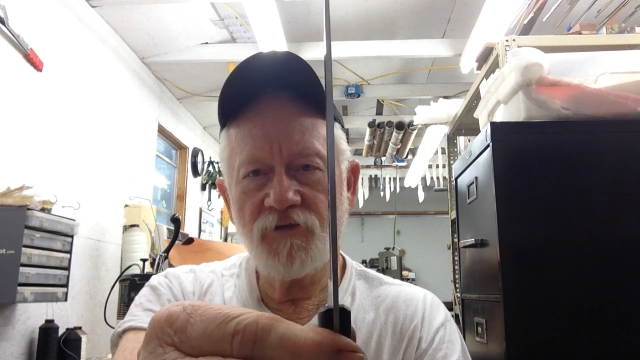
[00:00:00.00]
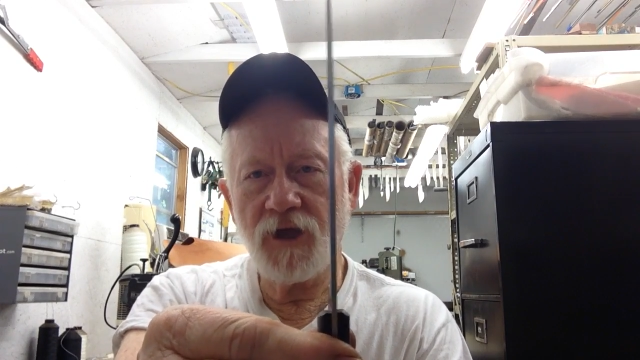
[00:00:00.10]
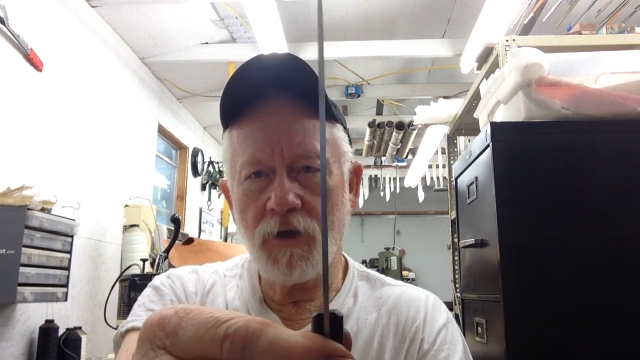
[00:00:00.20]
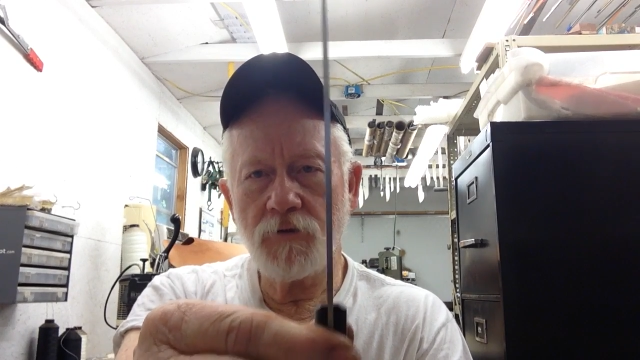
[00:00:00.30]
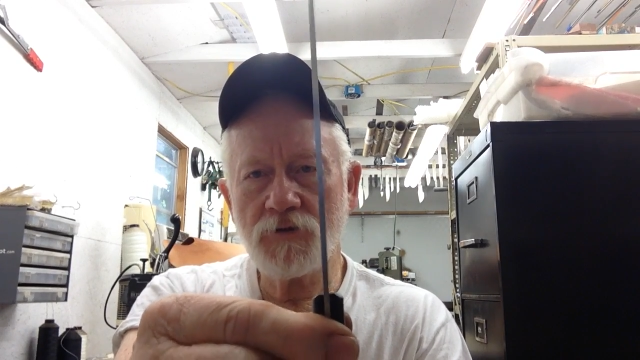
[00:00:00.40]

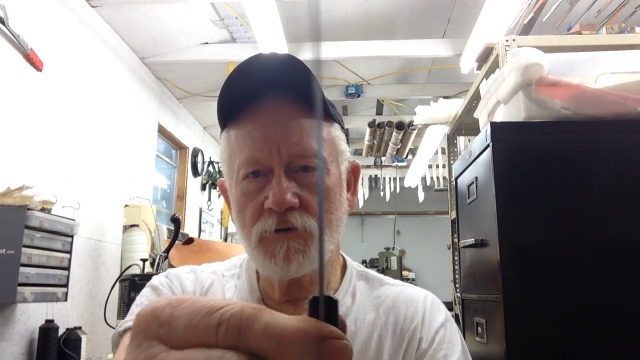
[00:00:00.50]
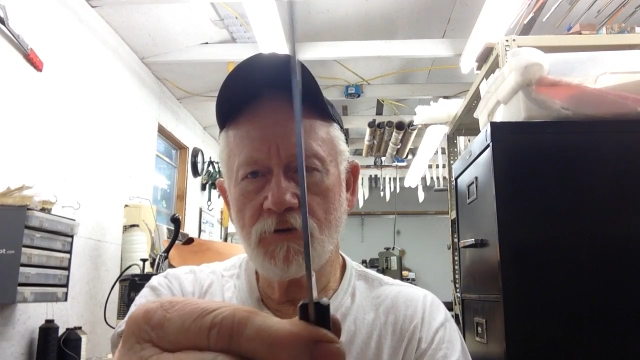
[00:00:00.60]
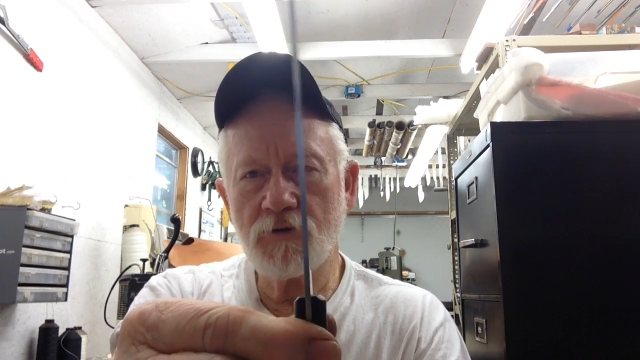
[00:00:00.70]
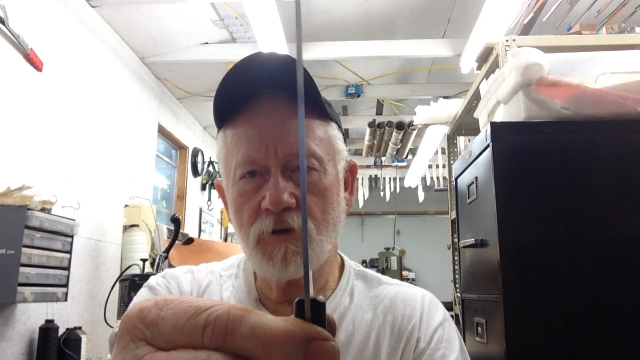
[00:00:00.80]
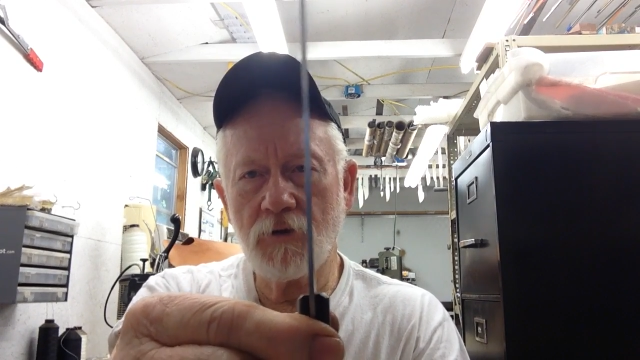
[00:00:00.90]

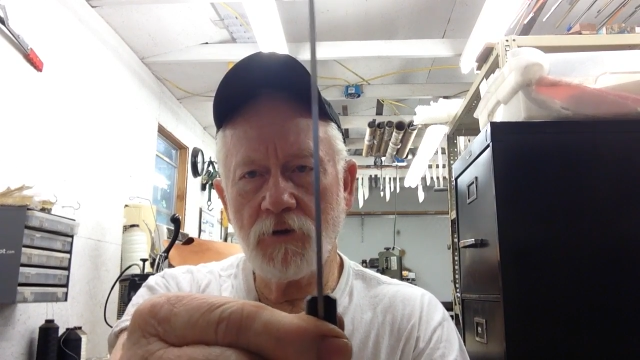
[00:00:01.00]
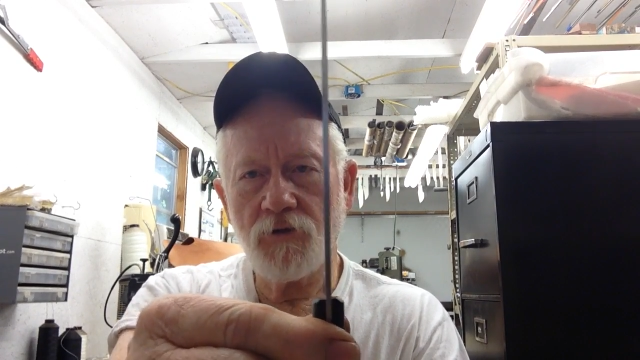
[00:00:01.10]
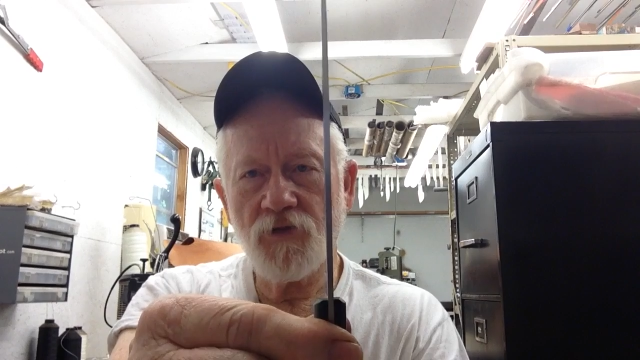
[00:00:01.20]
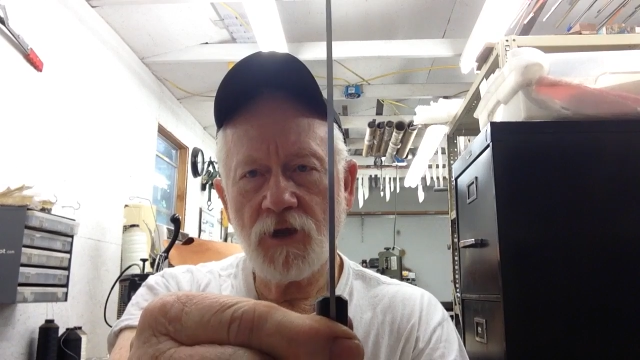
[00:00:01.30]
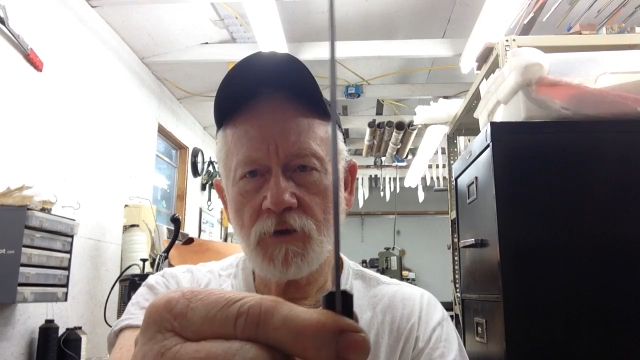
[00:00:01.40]
thousandths
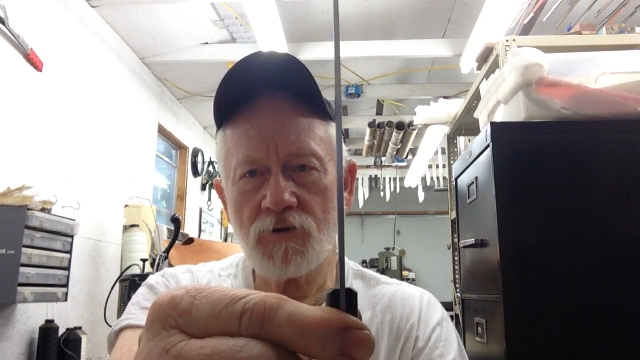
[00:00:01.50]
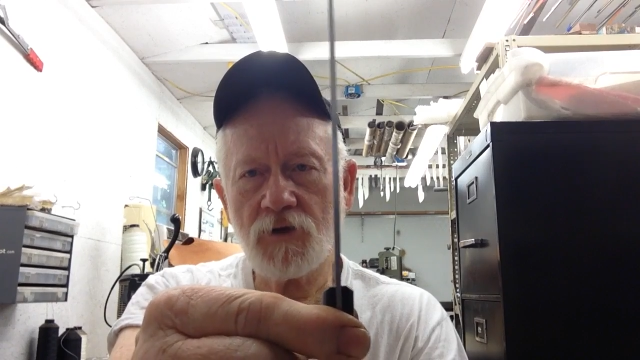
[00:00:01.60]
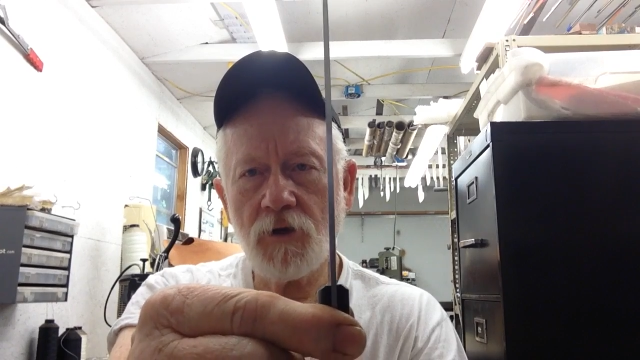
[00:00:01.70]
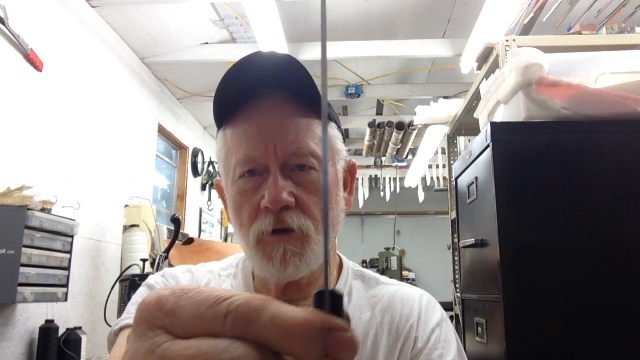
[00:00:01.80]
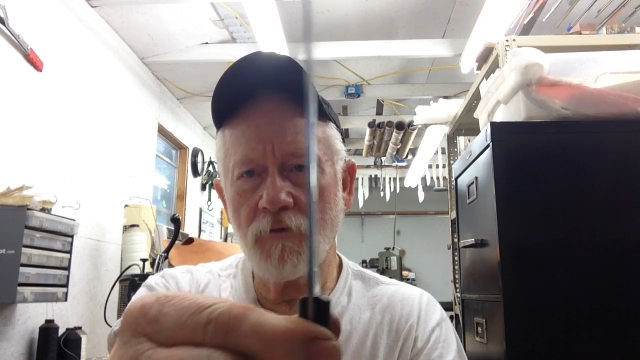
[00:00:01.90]
thick
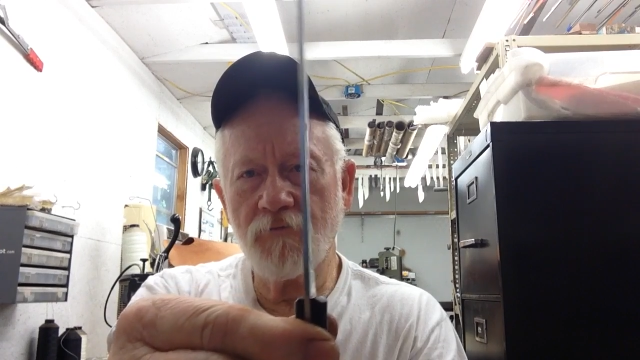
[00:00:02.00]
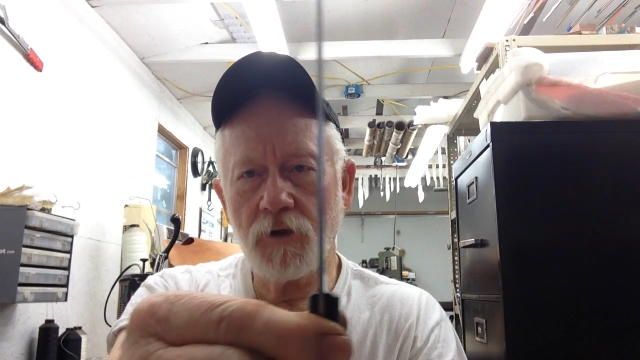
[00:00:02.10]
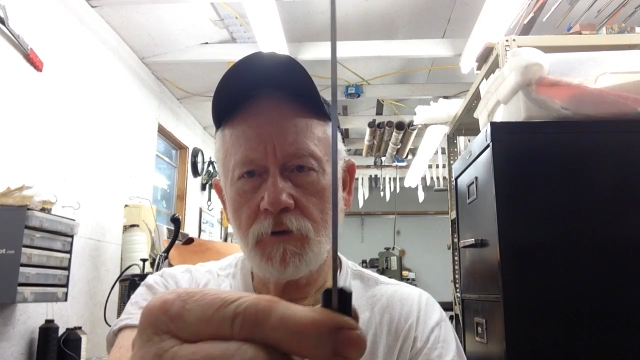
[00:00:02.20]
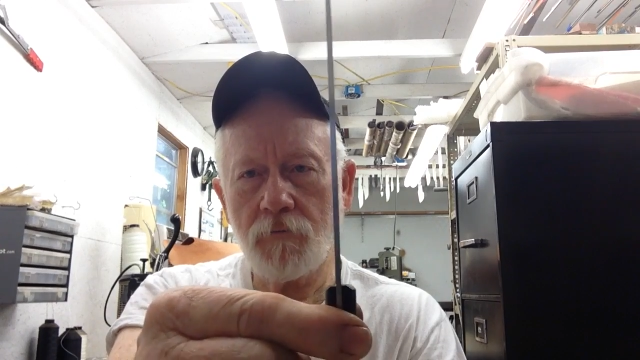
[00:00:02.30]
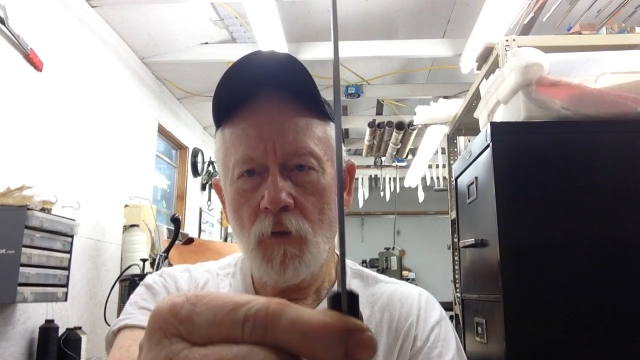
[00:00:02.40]
stuff that